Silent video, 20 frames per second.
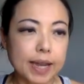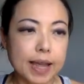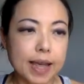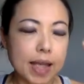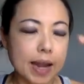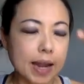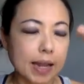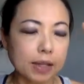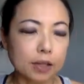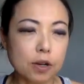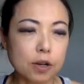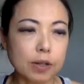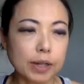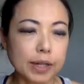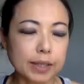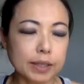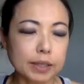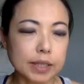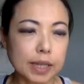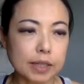And I know
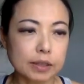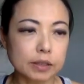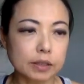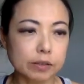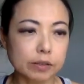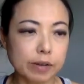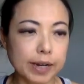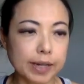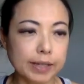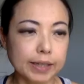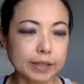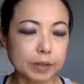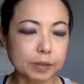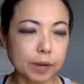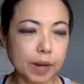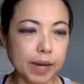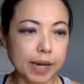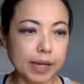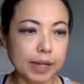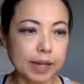it sounds crazy,
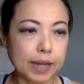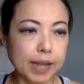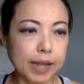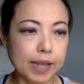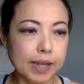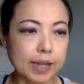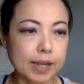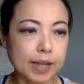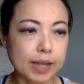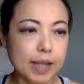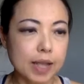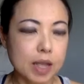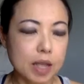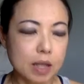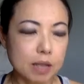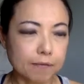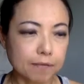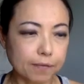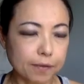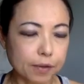right? Like
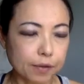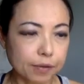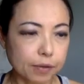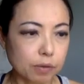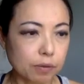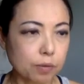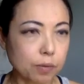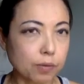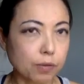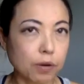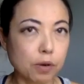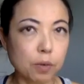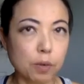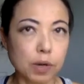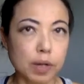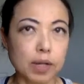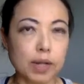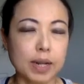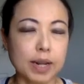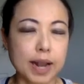for for what
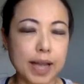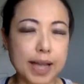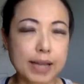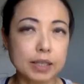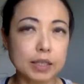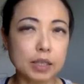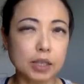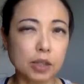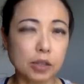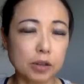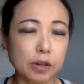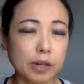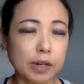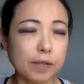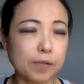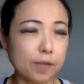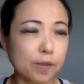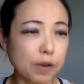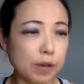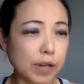last 30,
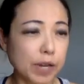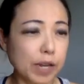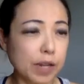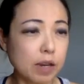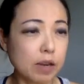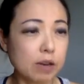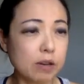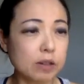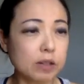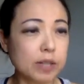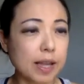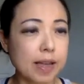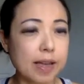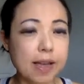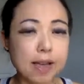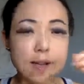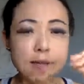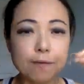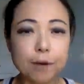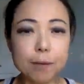40 years,
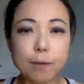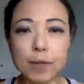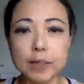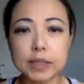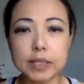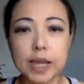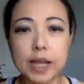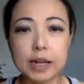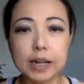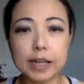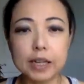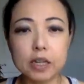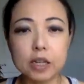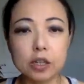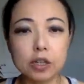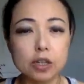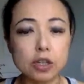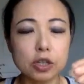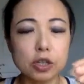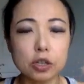everyone's telling you
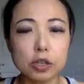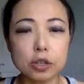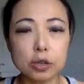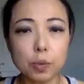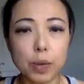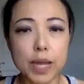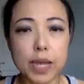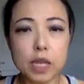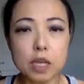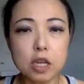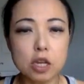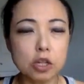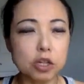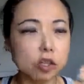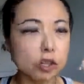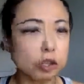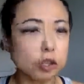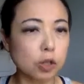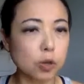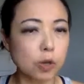to lose weight, you just
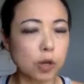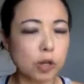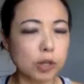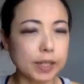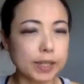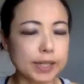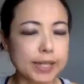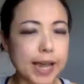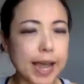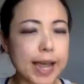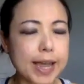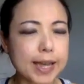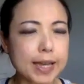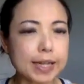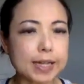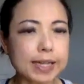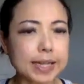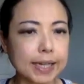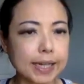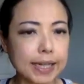go on a diet,
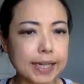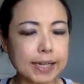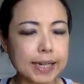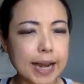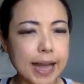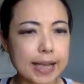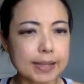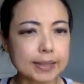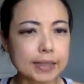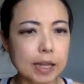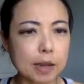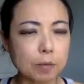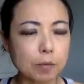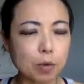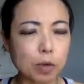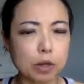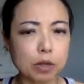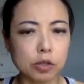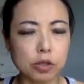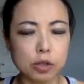eat less than
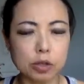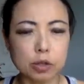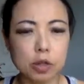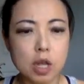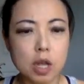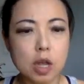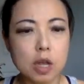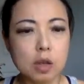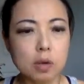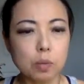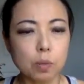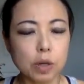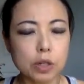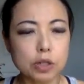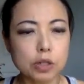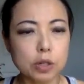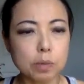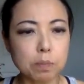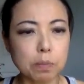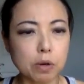what you
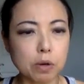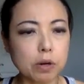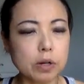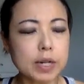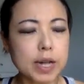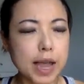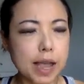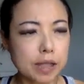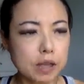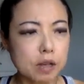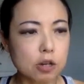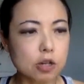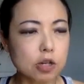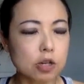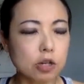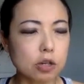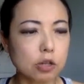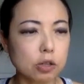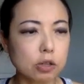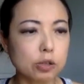burn, and you should
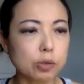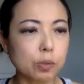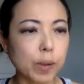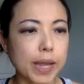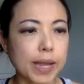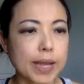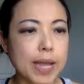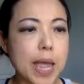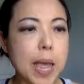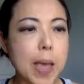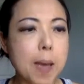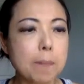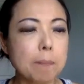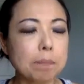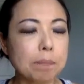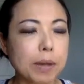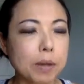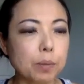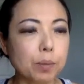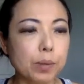lose weight.
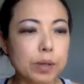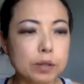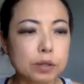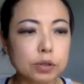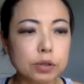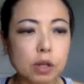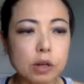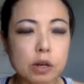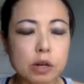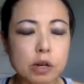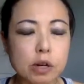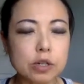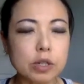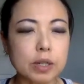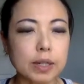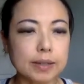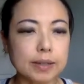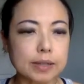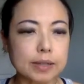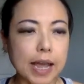But research
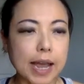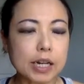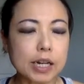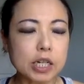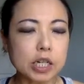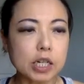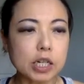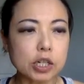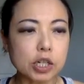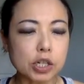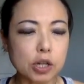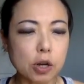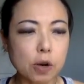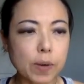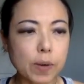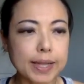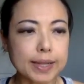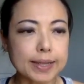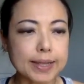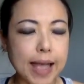is actually
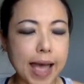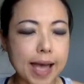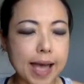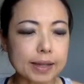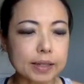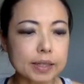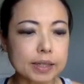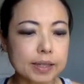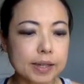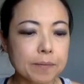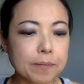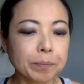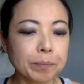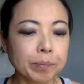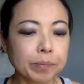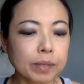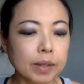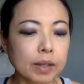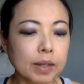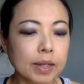showing that
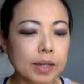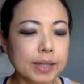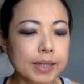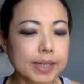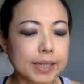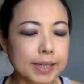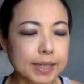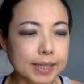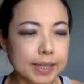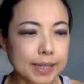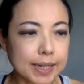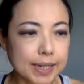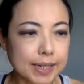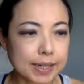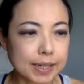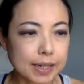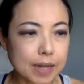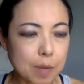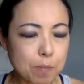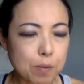the
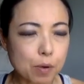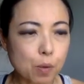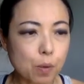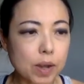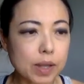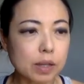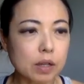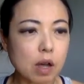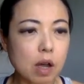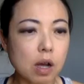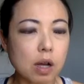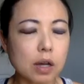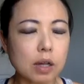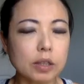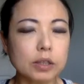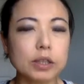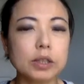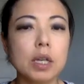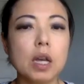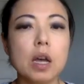number one
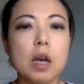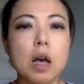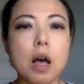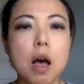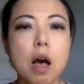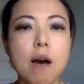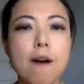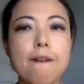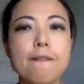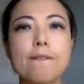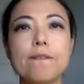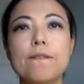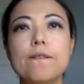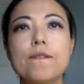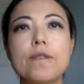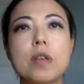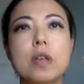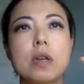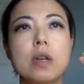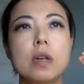cause of
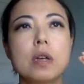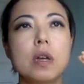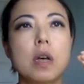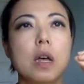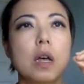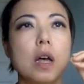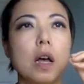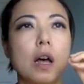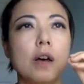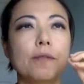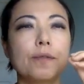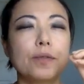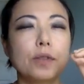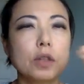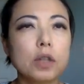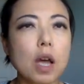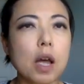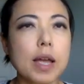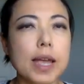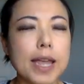
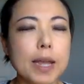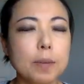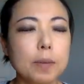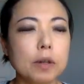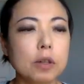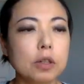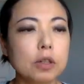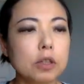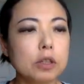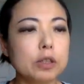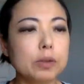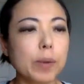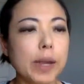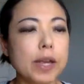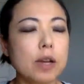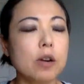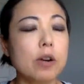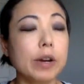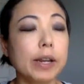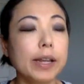not able to lose weight
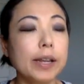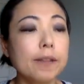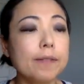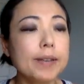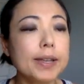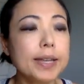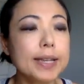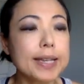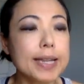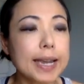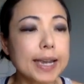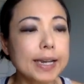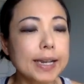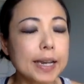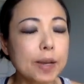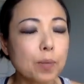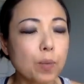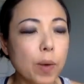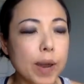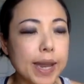or even
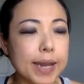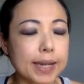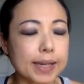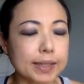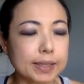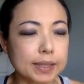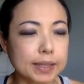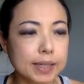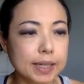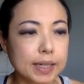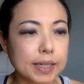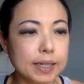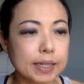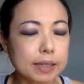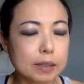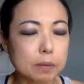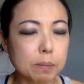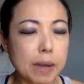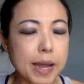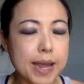gaining weight
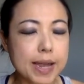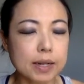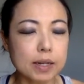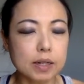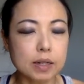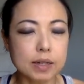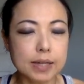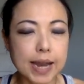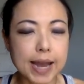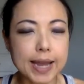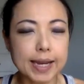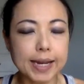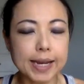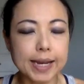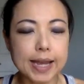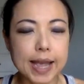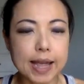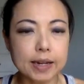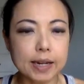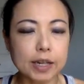despite dieting
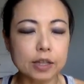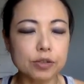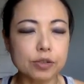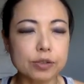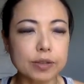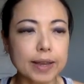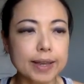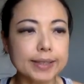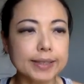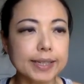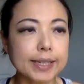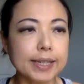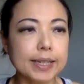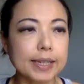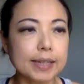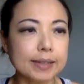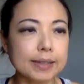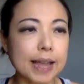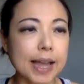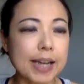and exercising is
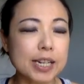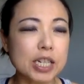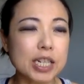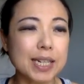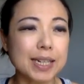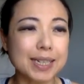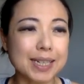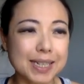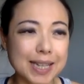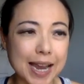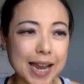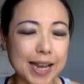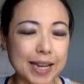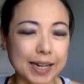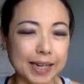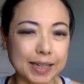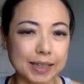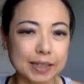actually dieting.